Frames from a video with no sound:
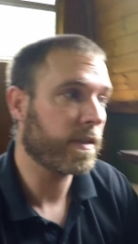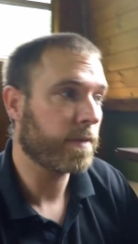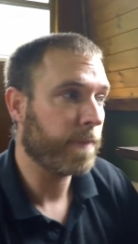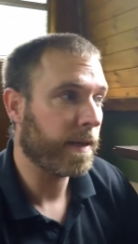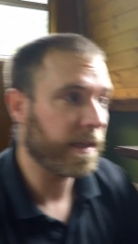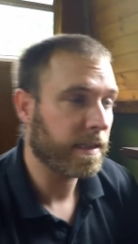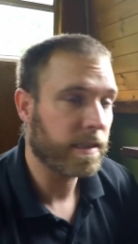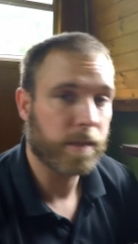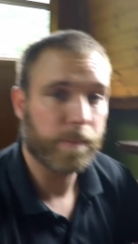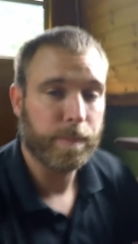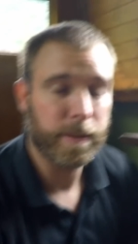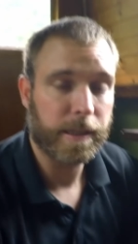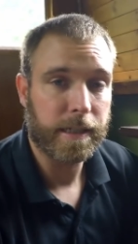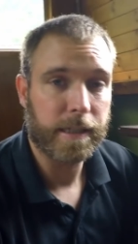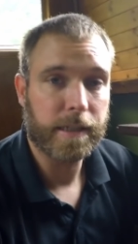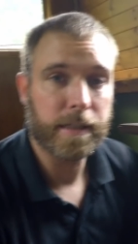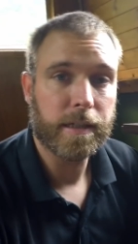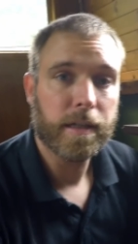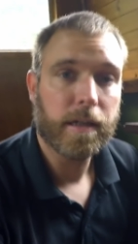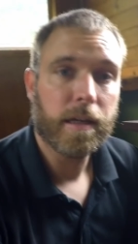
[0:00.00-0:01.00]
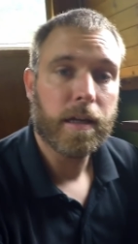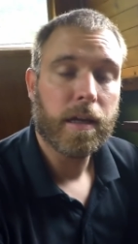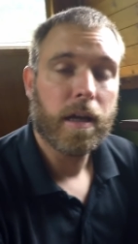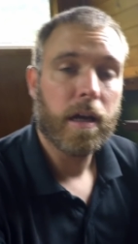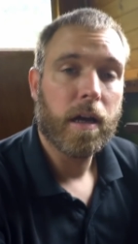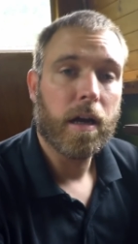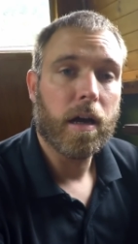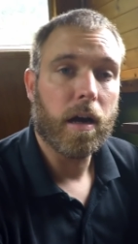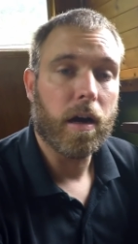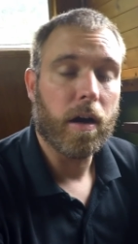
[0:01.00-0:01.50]
is meant to be
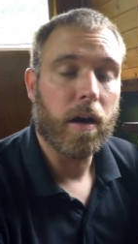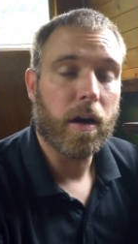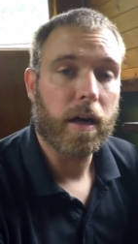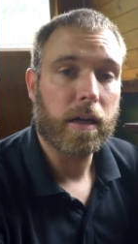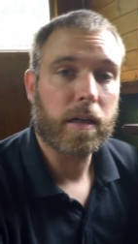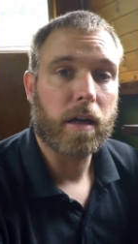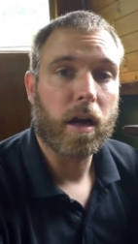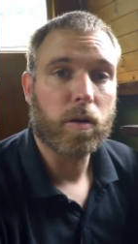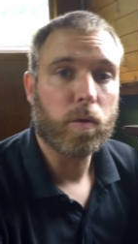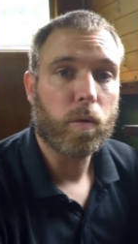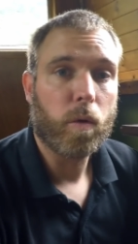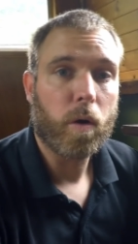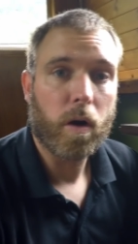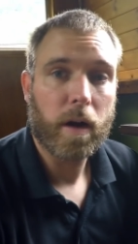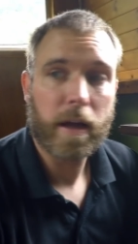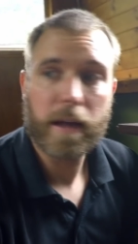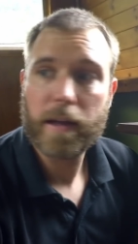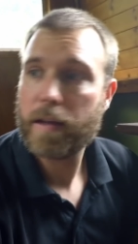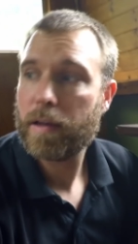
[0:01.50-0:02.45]
a gunwale height,